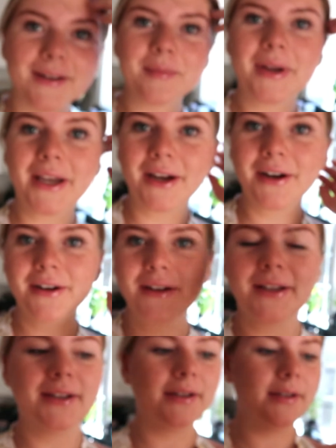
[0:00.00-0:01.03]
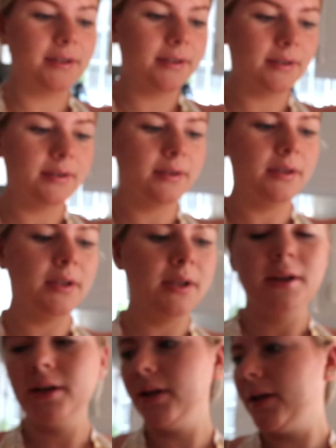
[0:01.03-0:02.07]
My hair.
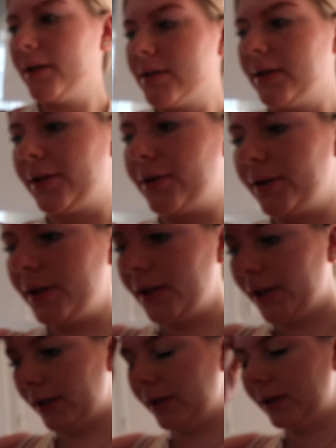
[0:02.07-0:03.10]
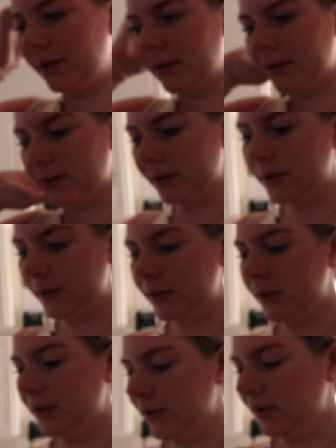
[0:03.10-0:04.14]
It's literally like
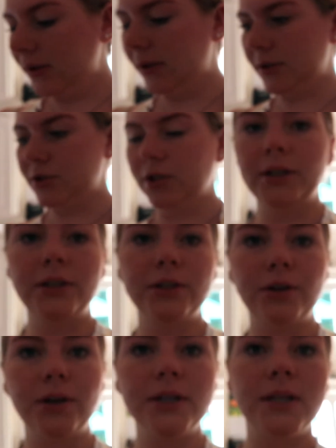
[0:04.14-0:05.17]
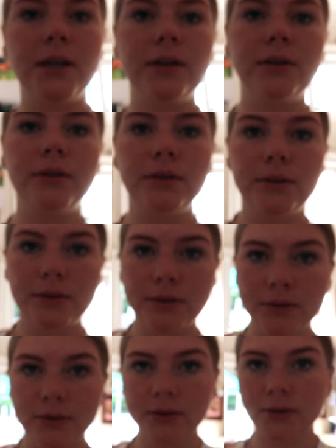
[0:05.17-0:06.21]
a gajillion degrees out.
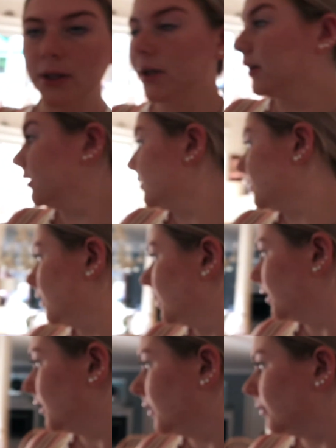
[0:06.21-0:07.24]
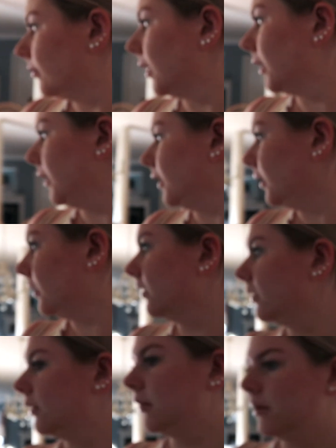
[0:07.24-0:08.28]
And my
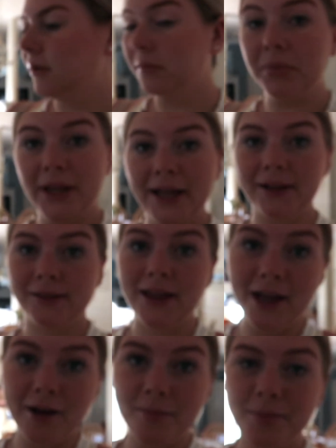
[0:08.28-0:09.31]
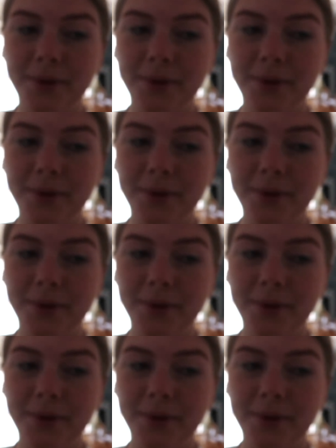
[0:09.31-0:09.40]
black lab